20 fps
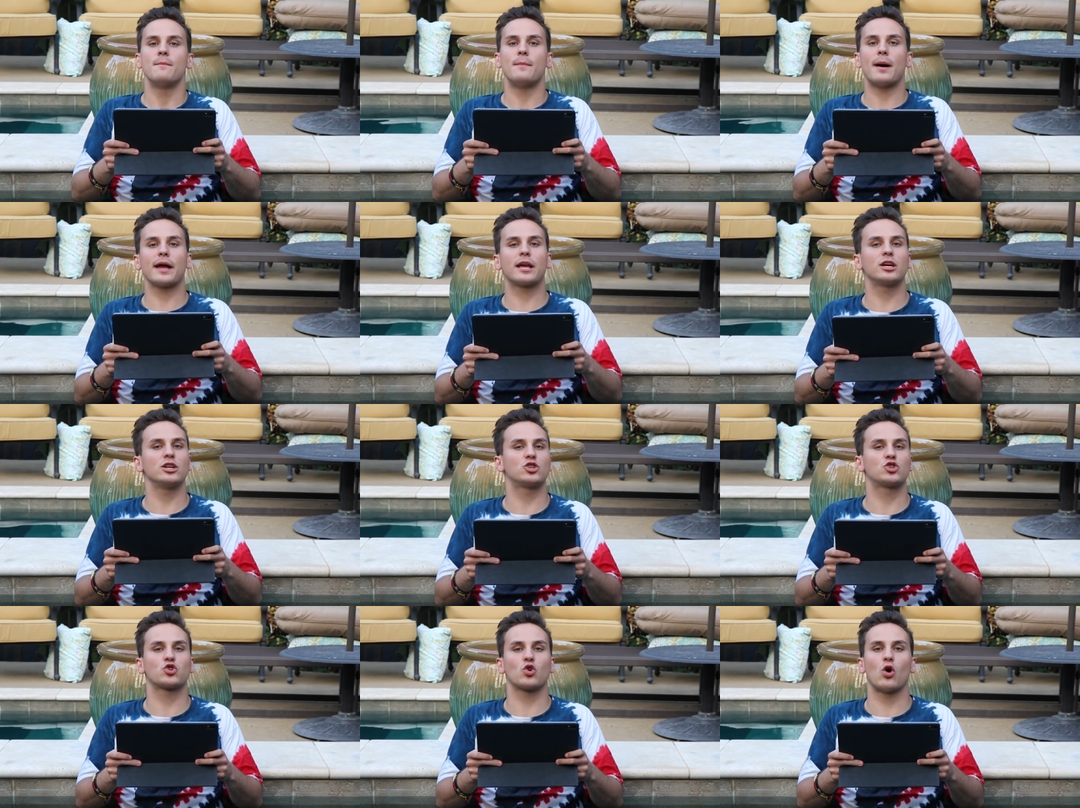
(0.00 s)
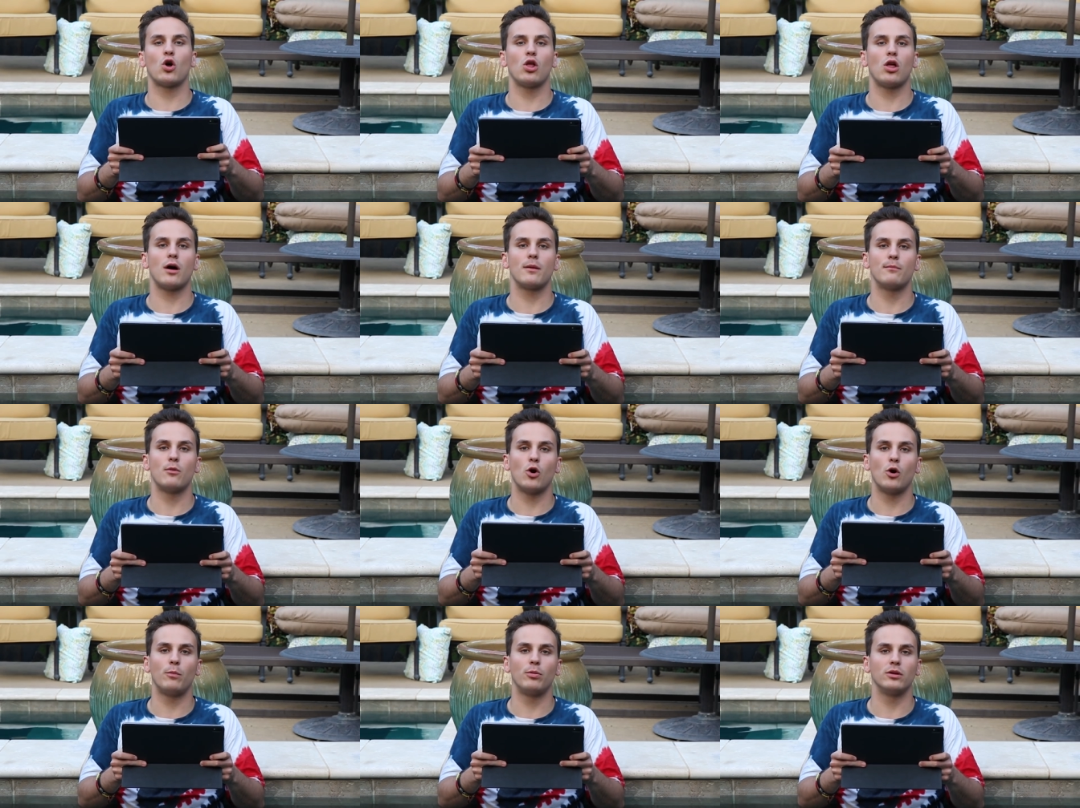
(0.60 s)
My control on
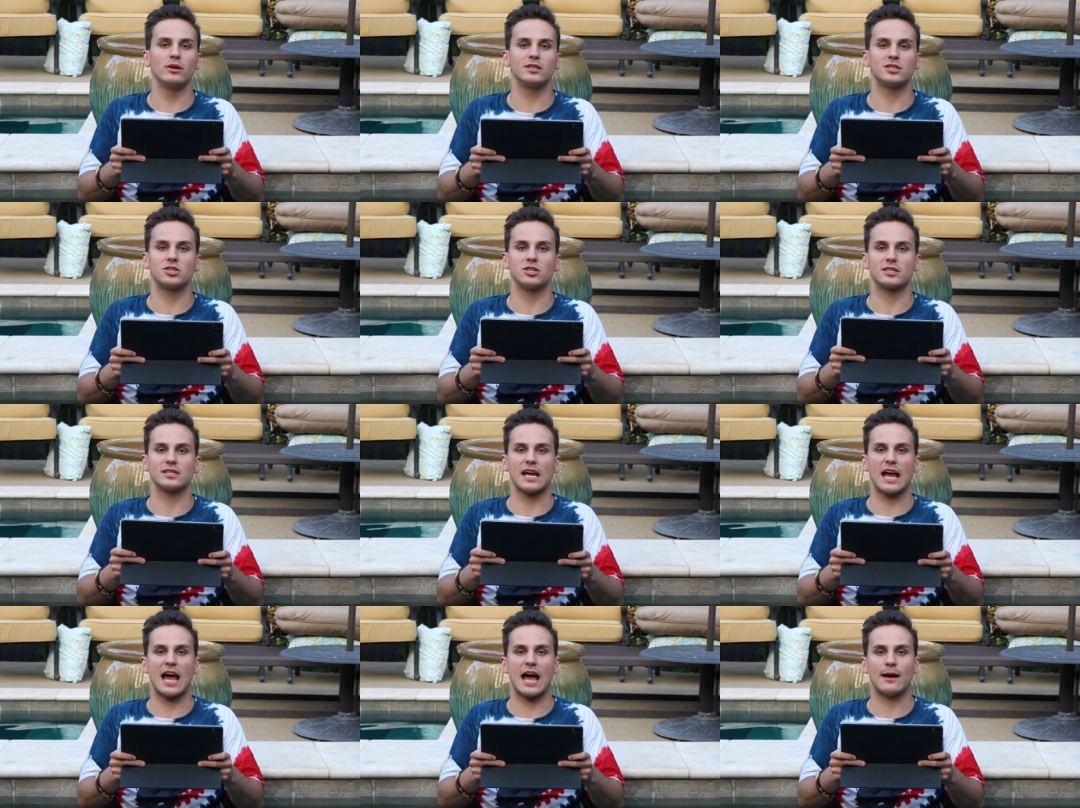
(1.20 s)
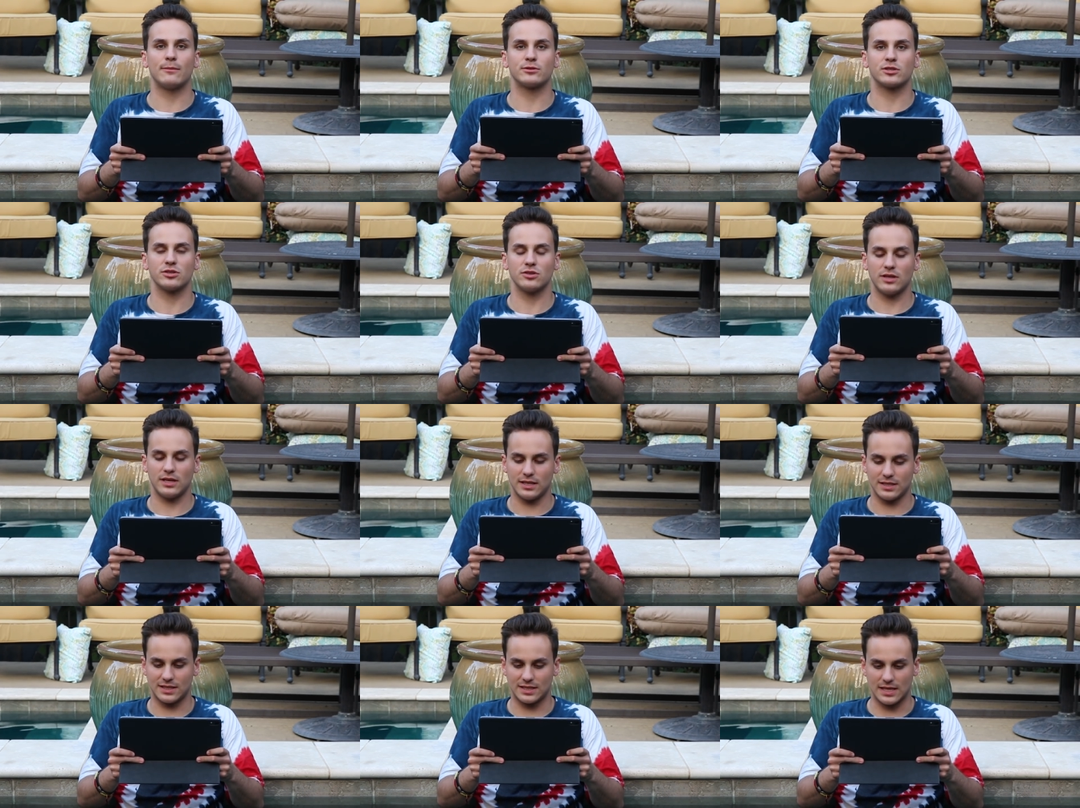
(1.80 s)
mobile is just
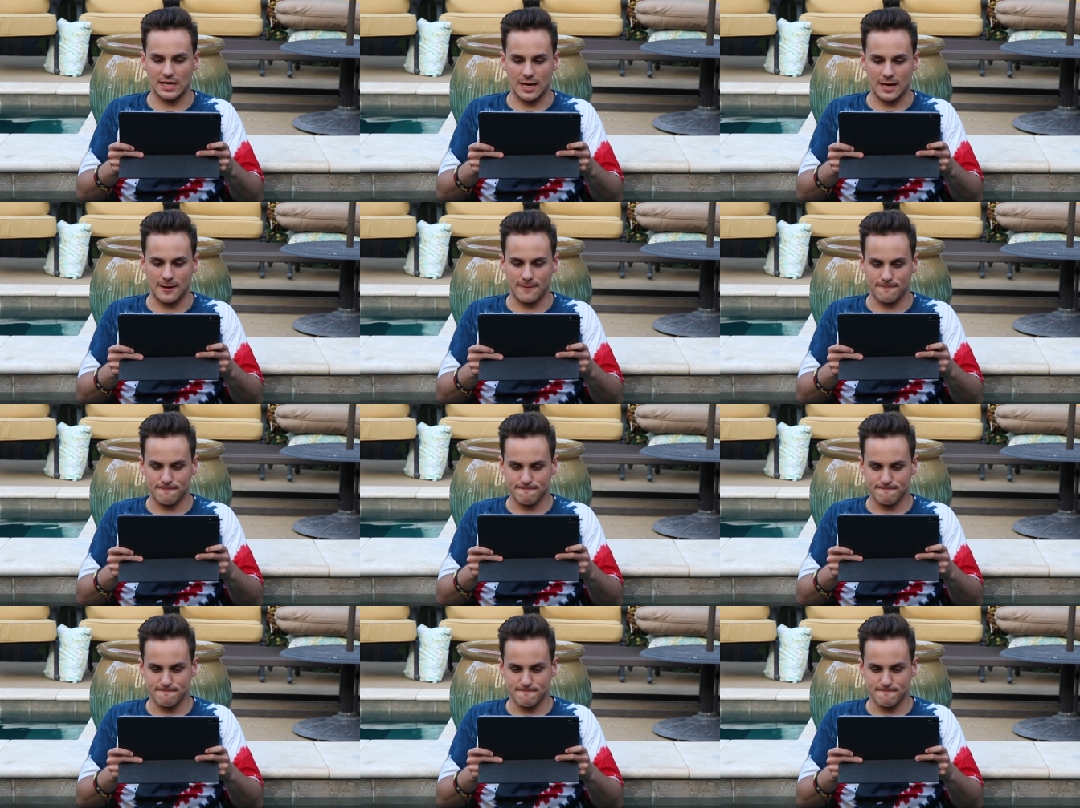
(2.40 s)
absolutely insane.